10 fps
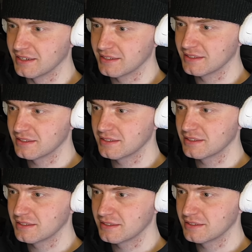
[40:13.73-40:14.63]

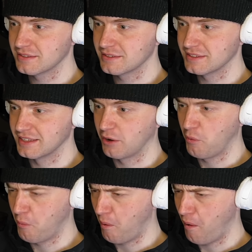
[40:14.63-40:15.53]
Whoa. Yeah,
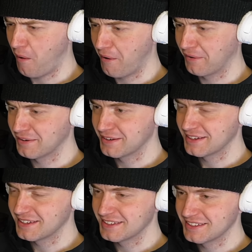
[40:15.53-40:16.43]
right now.